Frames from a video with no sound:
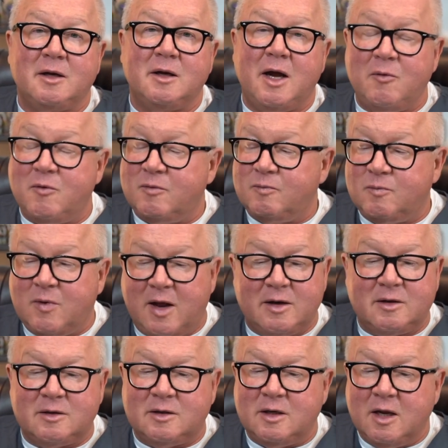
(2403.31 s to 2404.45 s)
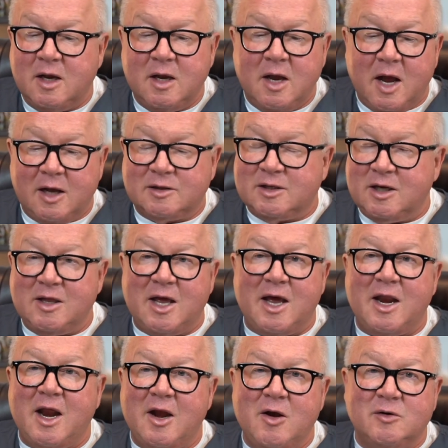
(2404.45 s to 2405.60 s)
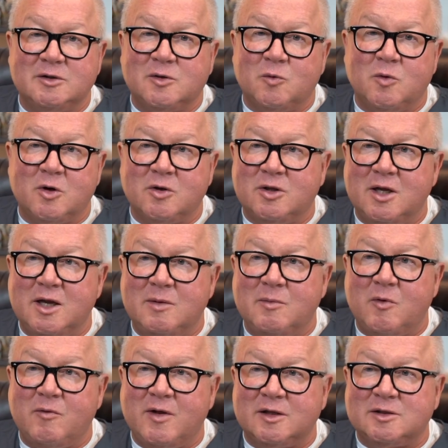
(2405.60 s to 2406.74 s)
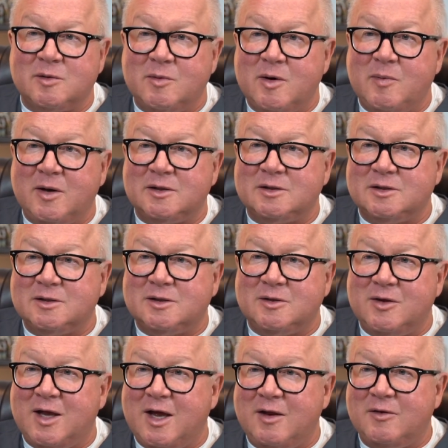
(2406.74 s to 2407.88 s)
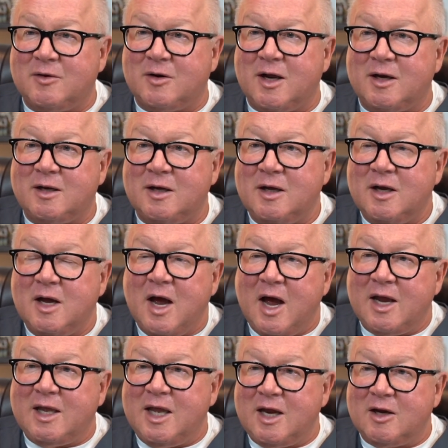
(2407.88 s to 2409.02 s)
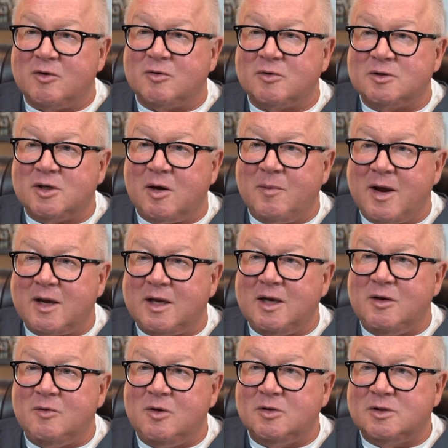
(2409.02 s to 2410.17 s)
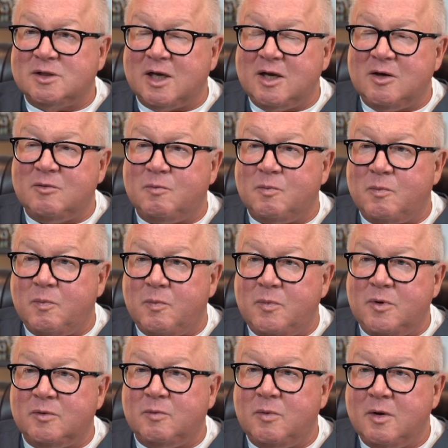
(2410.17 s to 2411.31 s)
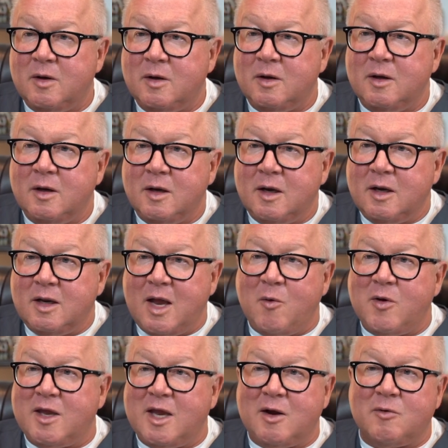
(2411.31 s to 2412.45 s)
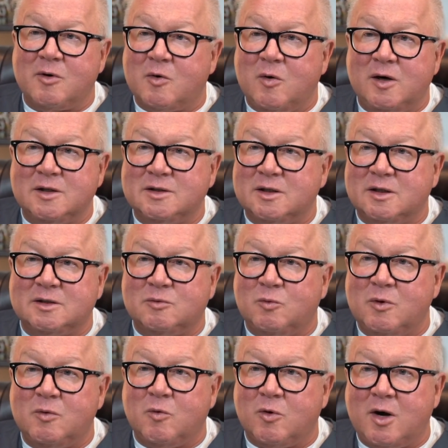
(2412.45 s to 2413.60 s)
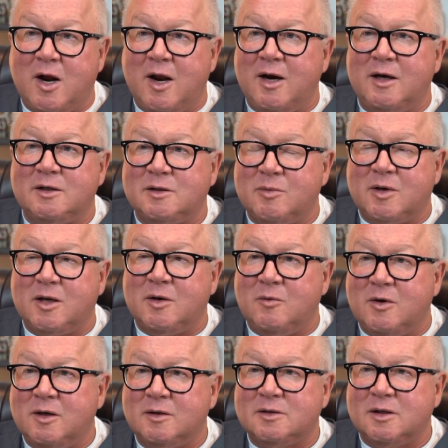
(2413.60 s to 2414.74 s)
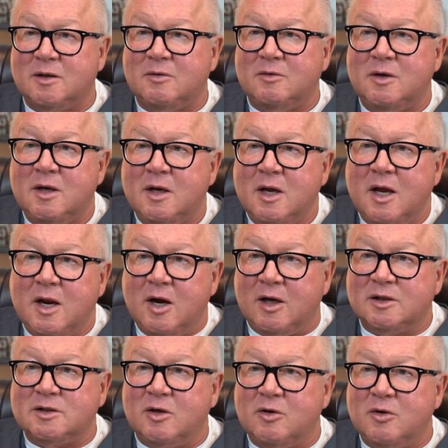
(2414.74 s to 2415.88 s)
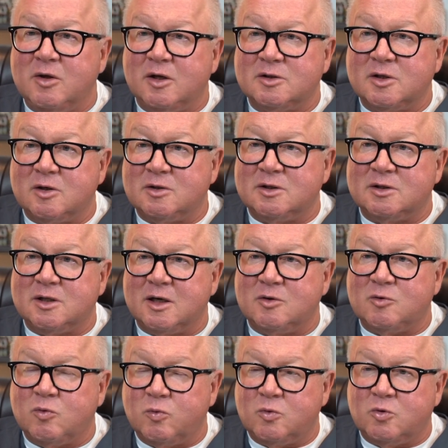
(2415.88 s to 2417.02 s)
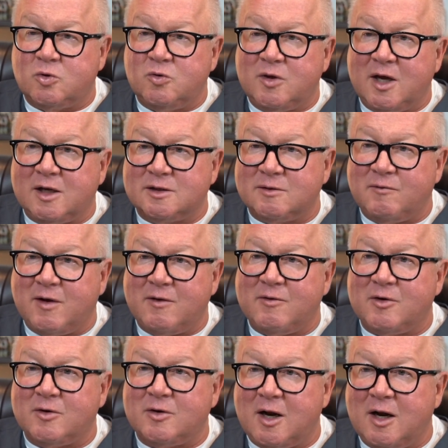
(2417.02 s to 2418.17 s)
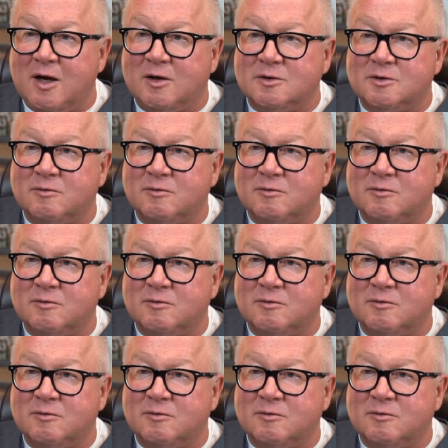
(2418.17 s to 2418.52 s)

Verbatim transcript: I would had, I'll tell you that. I know it's a weird thing, but we've had so many patients do that. Yeah, like, I can't get the result back. Can you say you we you, can't request it. Yeah, we can't request it because we weren't on it to begin yeah. with. So. so. and also they'll charge us like two thousand five hundred dollars.